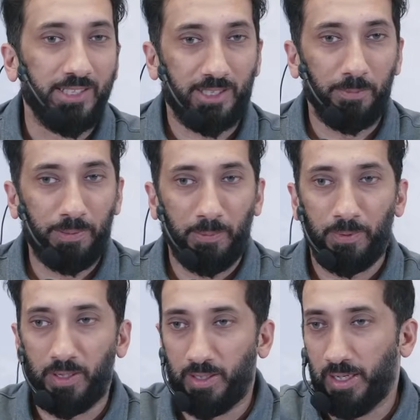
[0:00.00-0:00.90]
some people
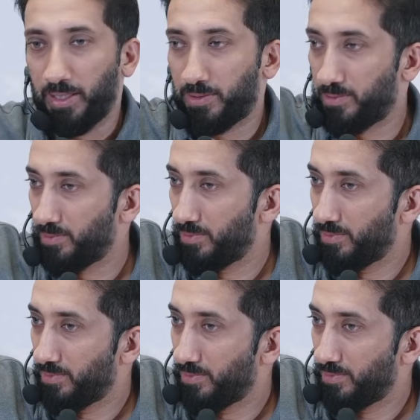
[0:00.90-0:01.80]
are like
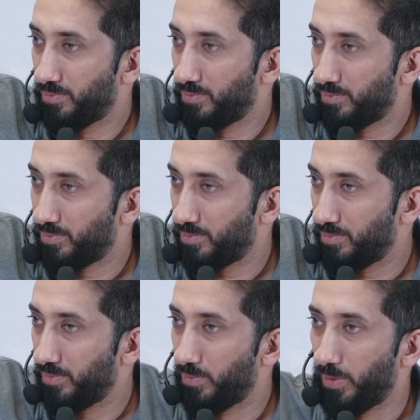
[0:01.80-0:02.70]

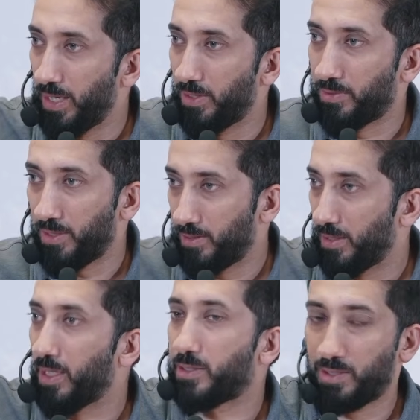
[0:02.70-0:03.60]
way out there.
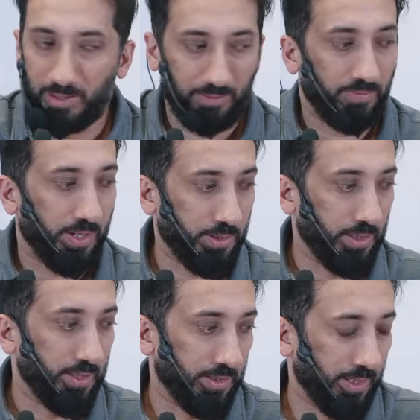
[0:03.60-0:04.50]
That's a farj in
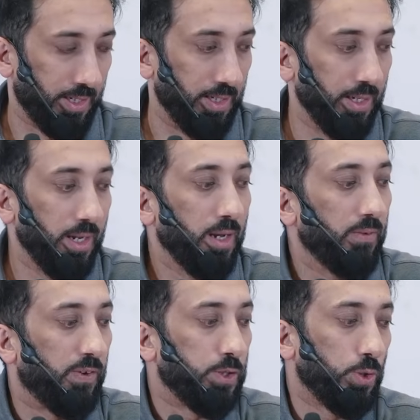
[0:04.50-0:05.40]
the salah.
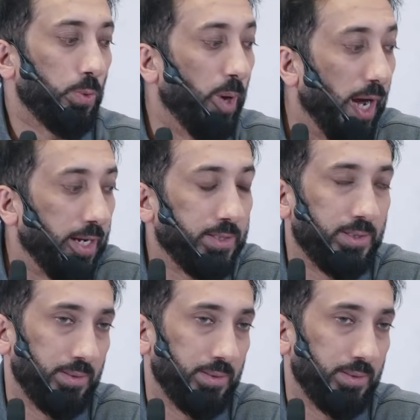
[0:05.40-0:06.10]
Farj al-wad,